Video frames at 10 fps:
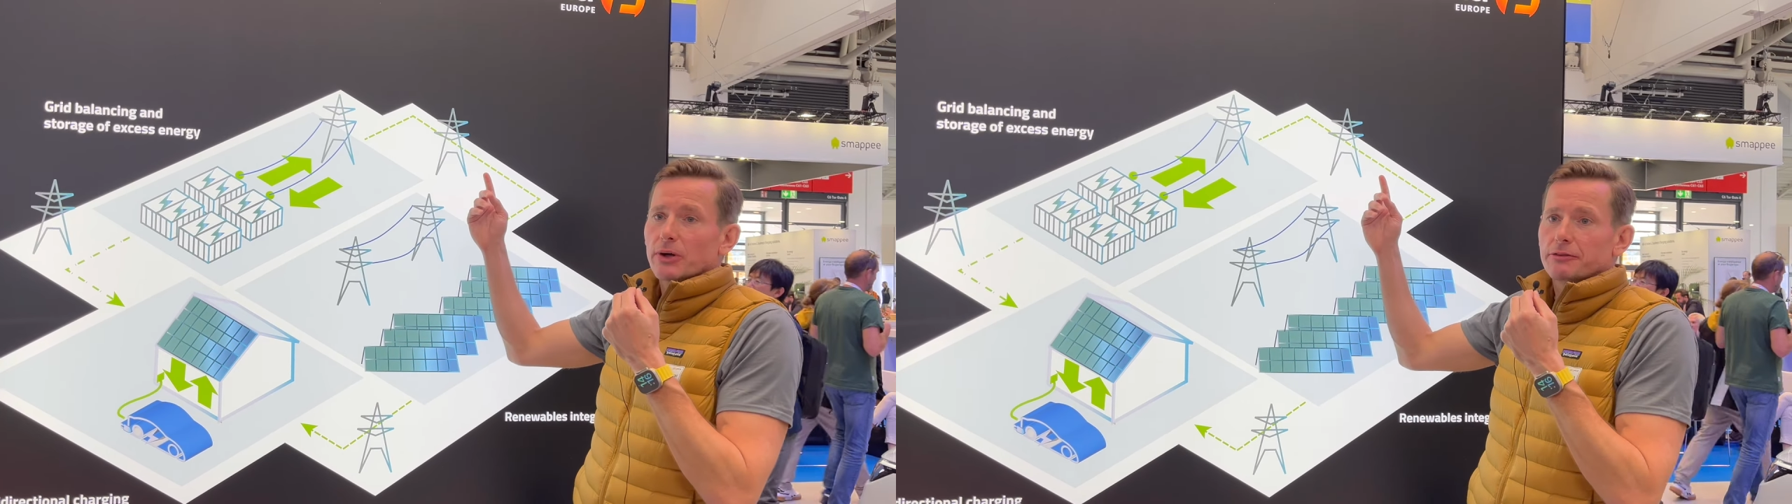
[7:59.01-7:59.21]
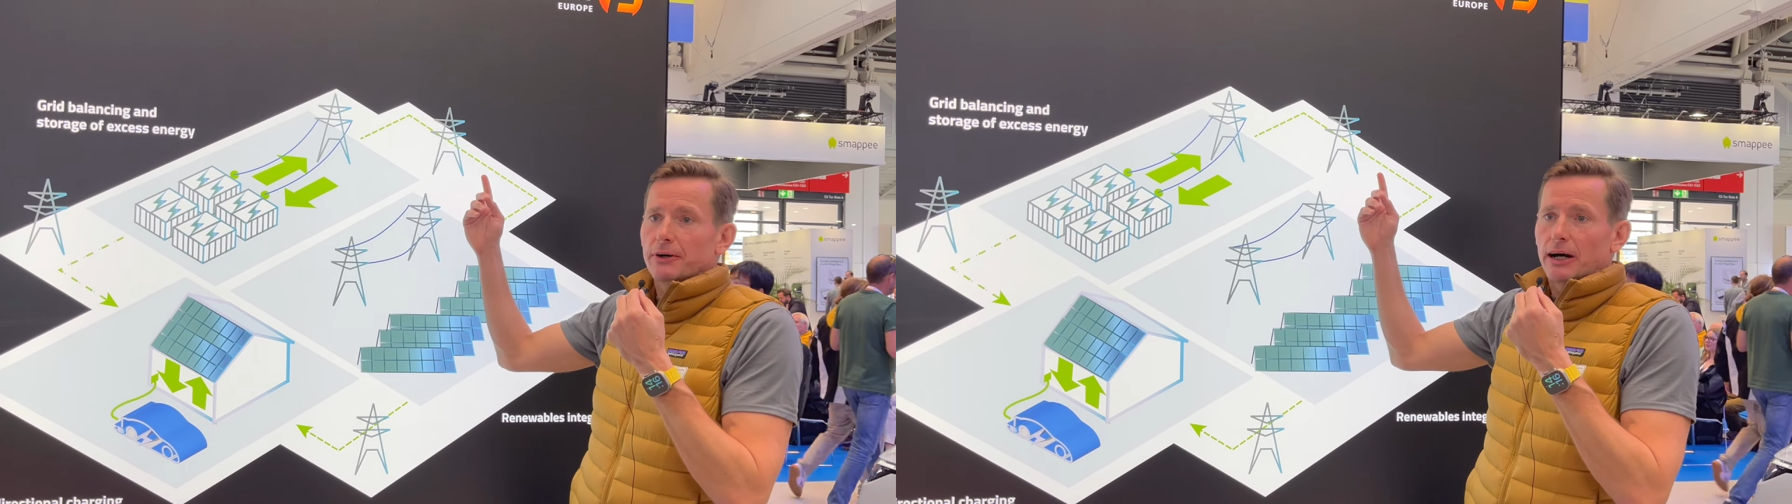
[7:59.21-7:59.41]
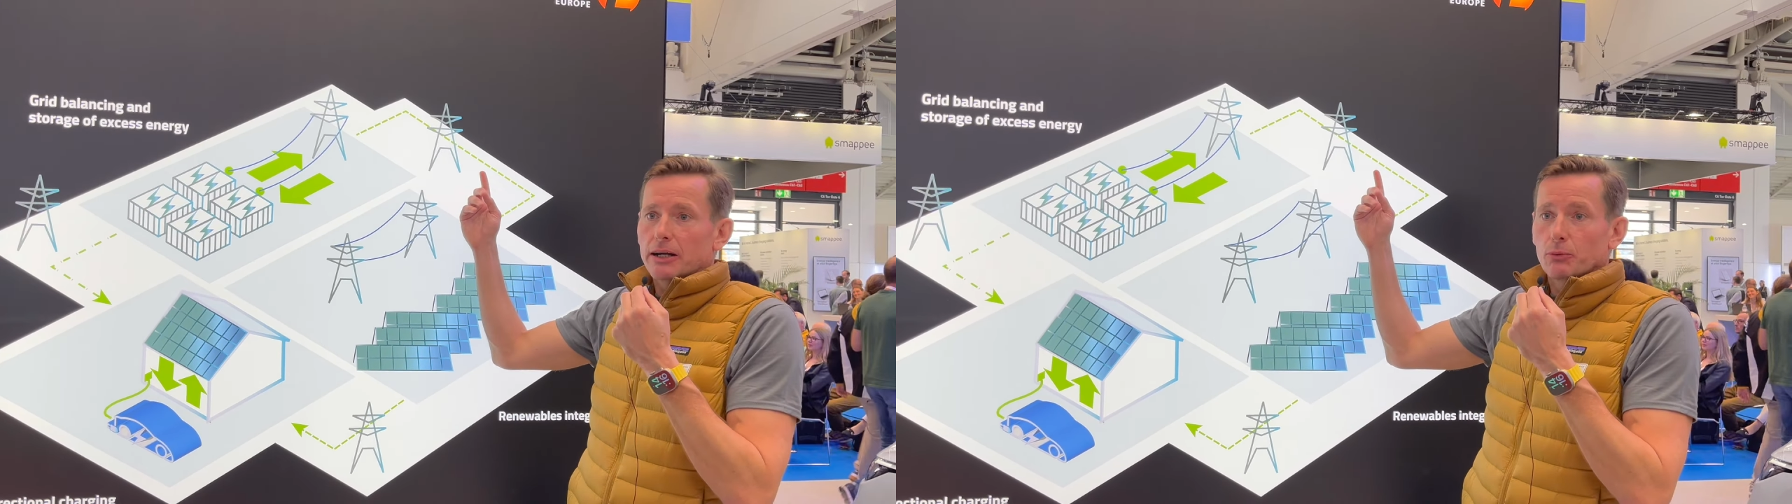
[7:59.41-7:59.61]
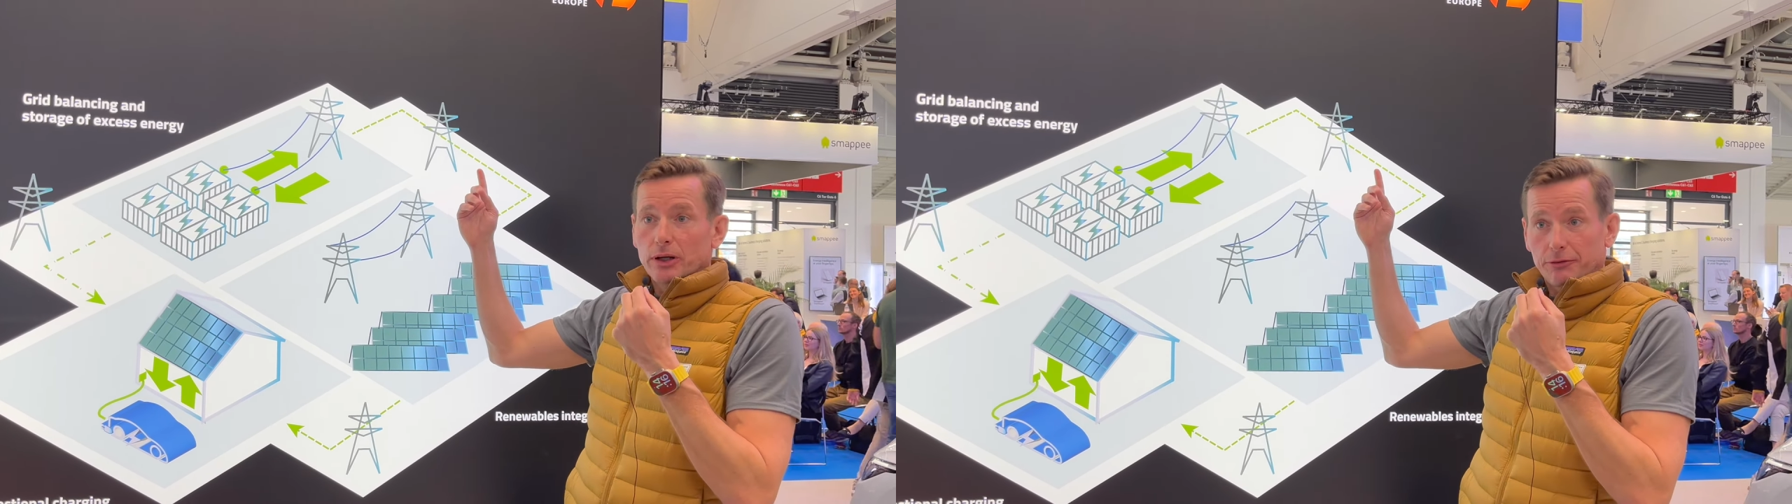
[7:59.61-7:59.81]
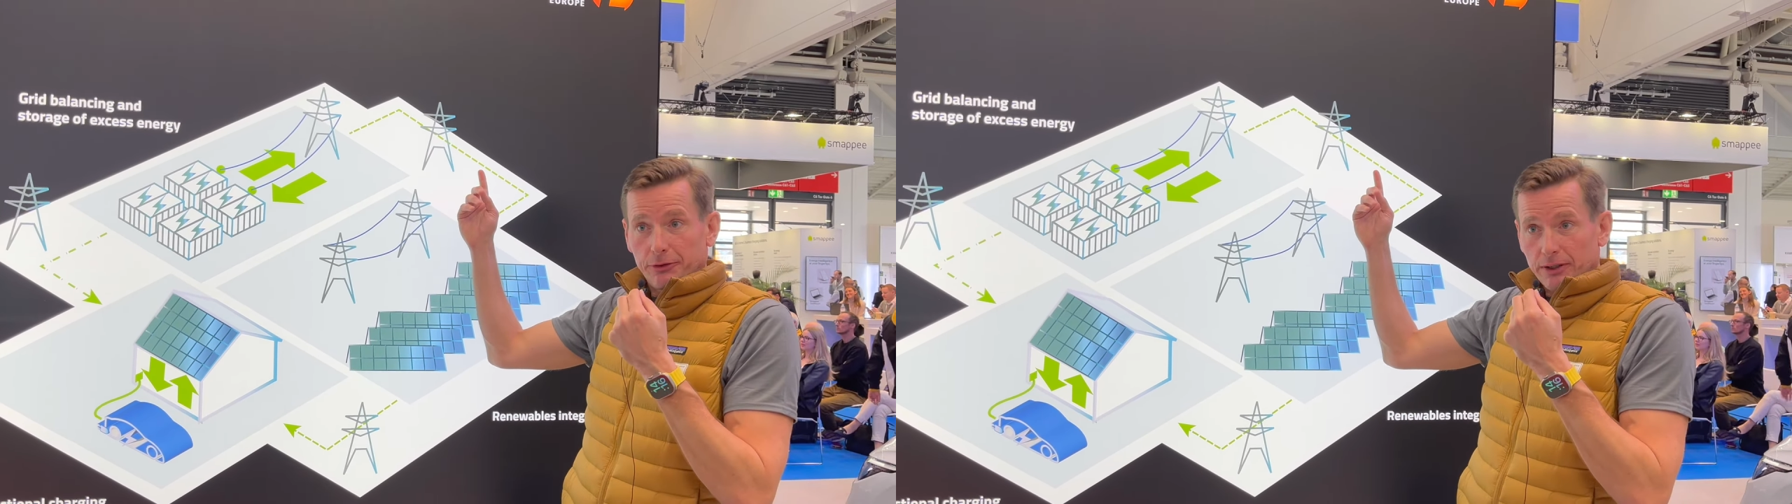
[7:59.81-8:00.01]

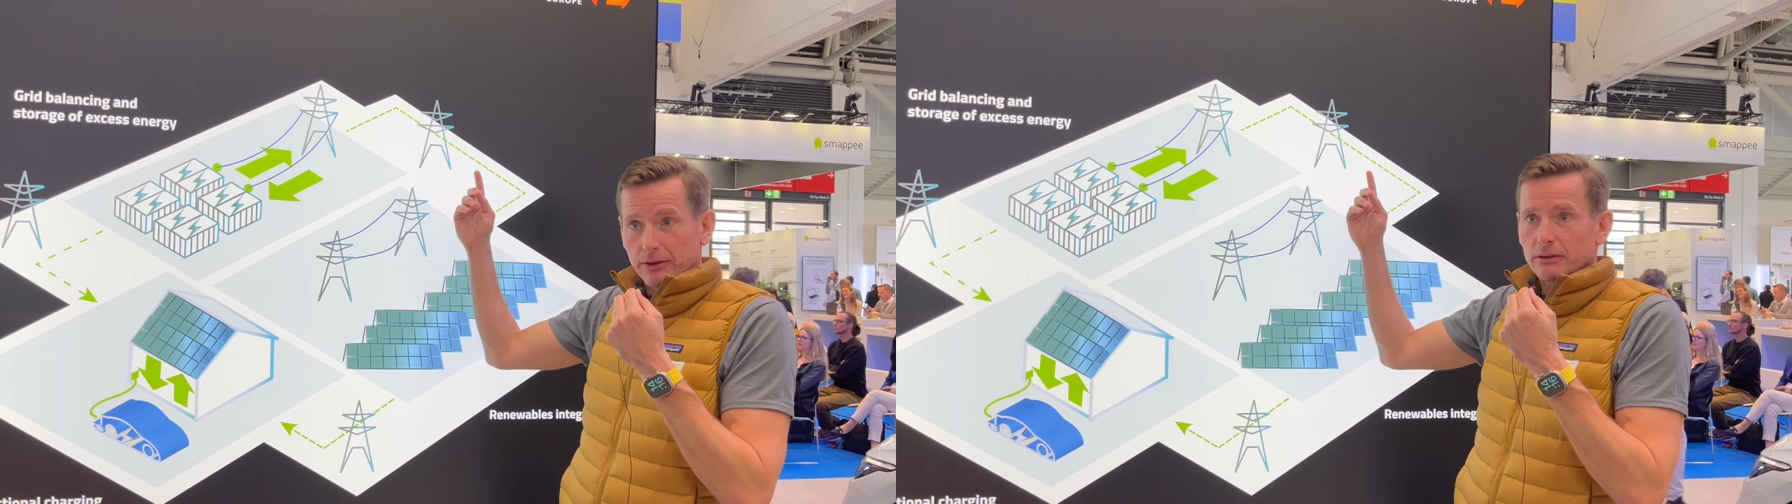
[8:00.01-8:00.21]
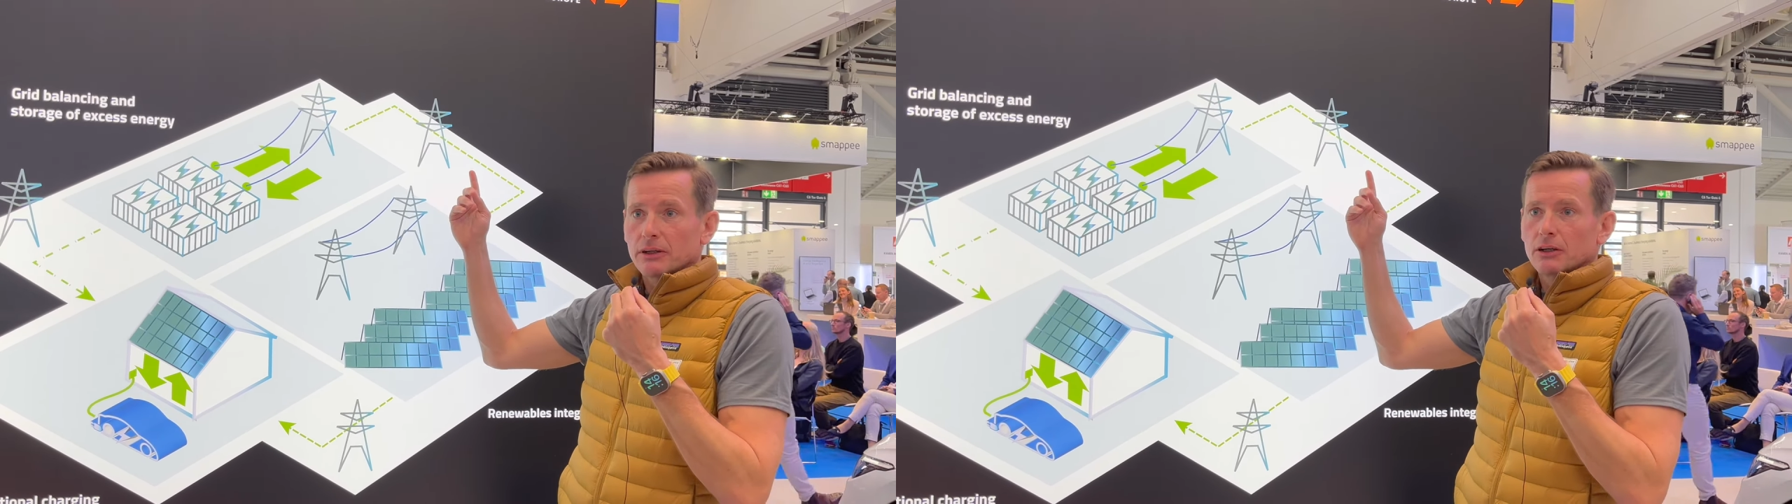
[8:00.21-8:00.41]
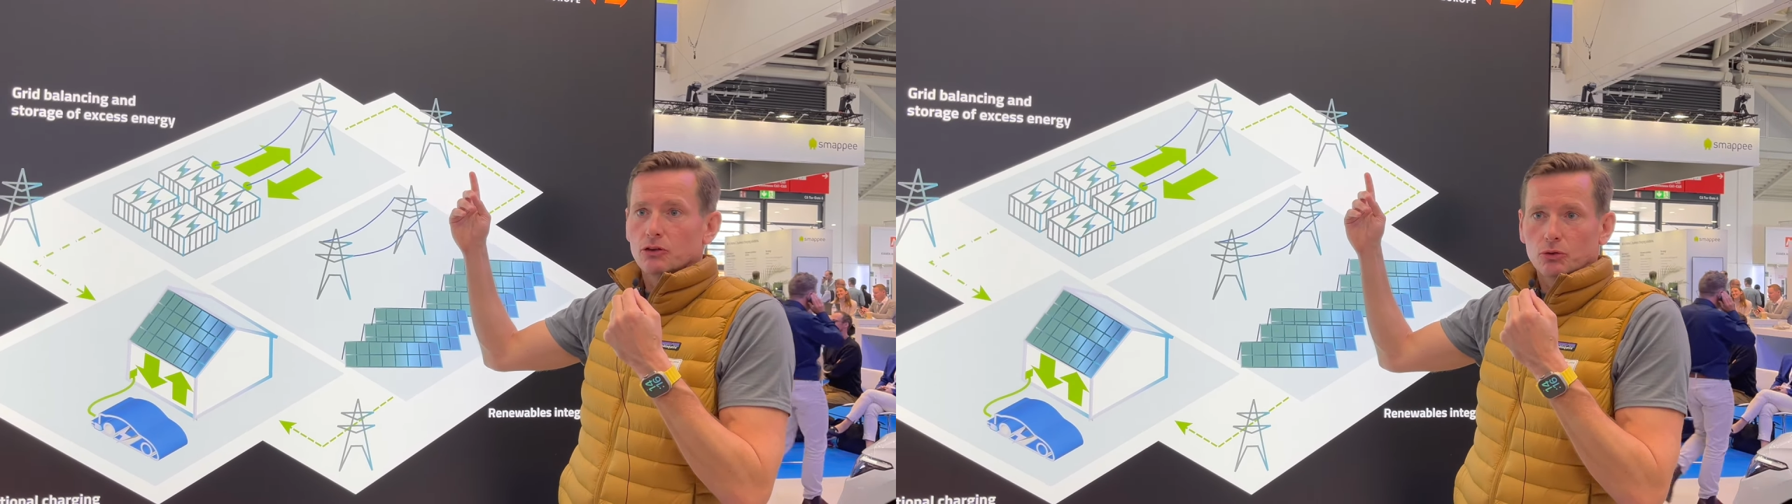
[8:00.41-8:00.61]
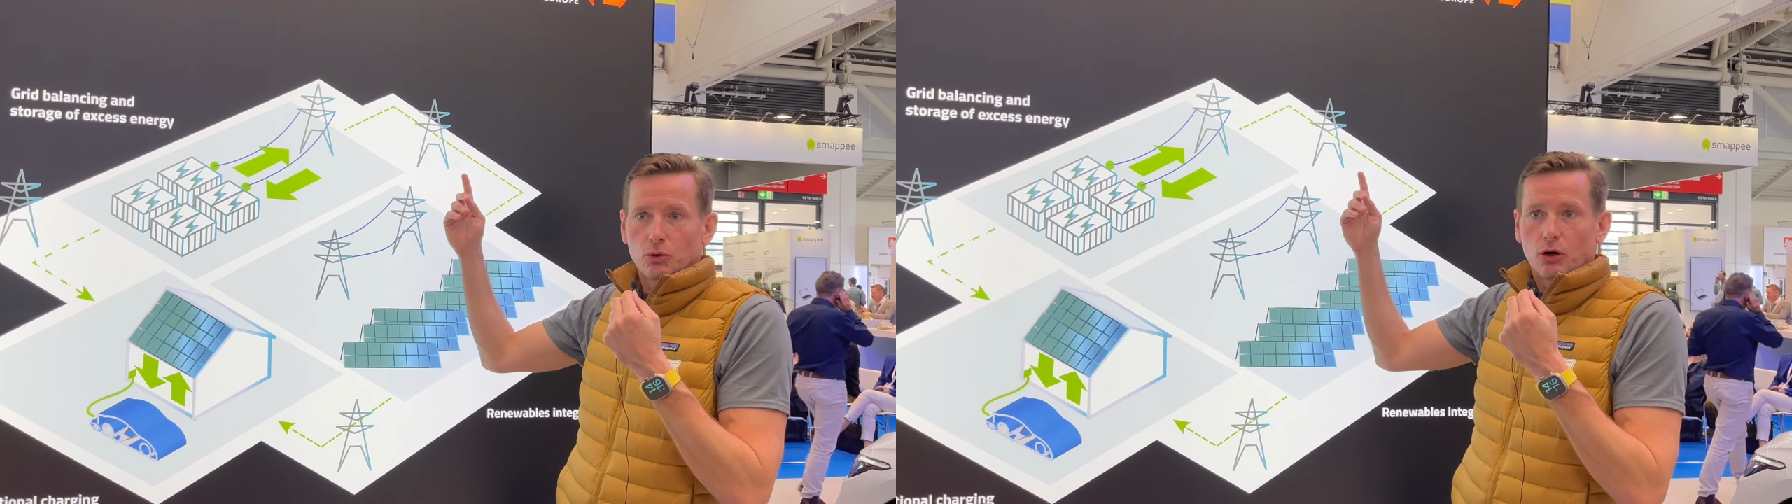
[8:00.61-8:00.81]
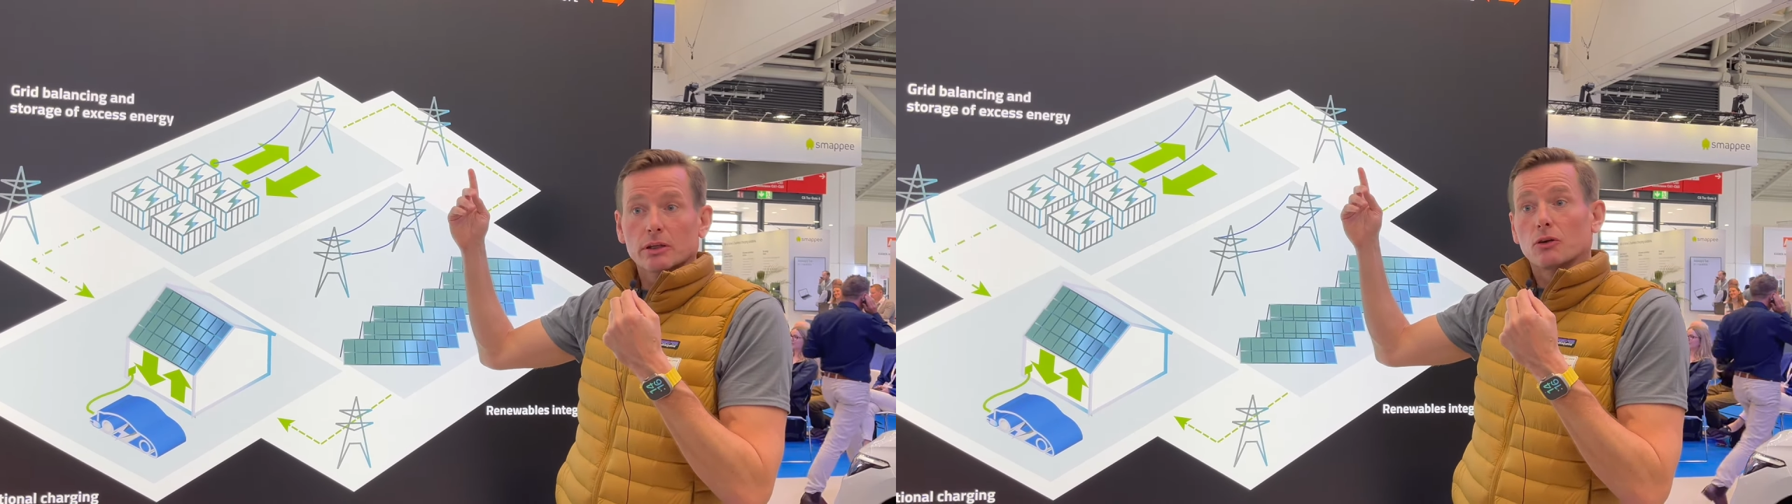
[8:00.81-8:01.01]
ByCCS is also working on